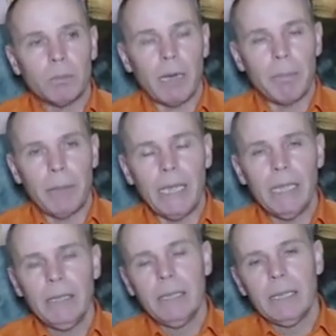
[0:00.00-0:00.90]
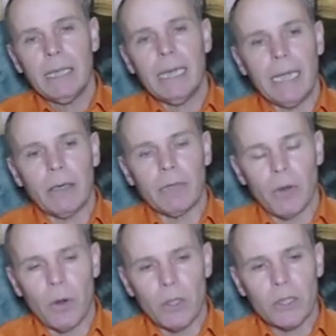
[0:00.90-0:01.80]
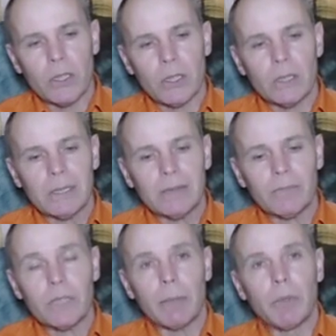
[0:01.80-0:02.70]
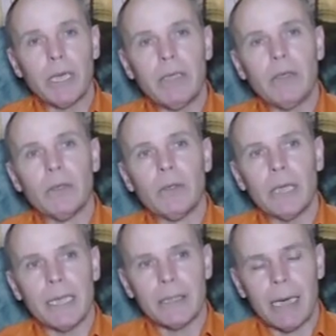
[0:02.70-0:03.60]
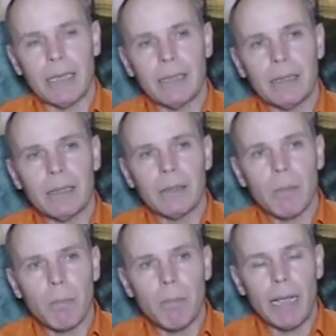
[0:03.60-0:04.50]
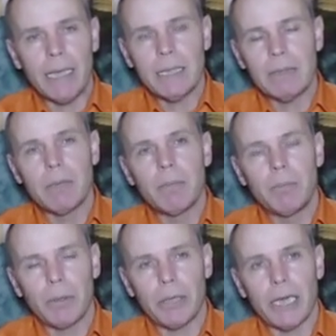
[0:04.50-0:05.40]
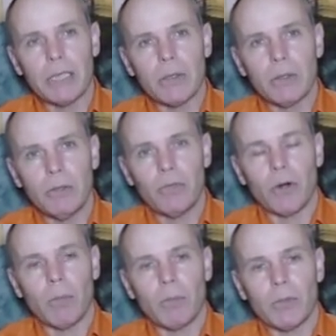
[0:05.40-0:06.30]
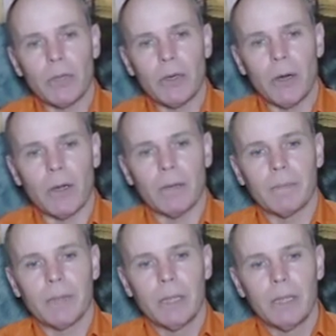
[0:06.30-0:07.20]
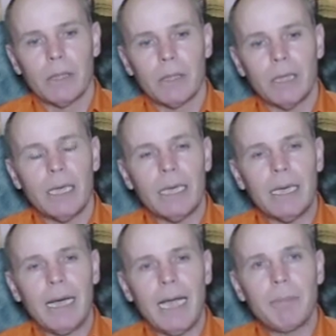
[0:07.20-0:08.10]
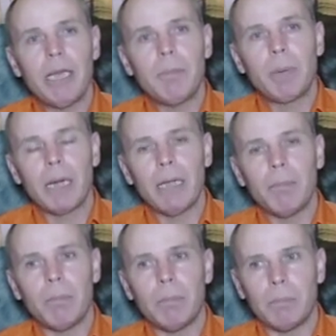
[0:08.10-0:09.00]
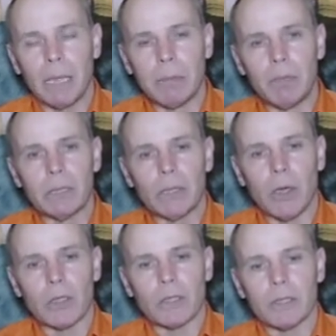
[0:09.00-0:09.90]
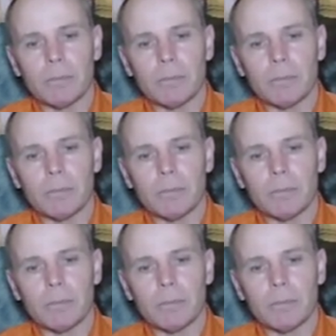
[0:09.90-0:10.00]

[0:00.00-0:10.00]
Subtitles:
puppy, and of course, somebody to extract maximum potential from the dog. So I breed pretty biddable dogs.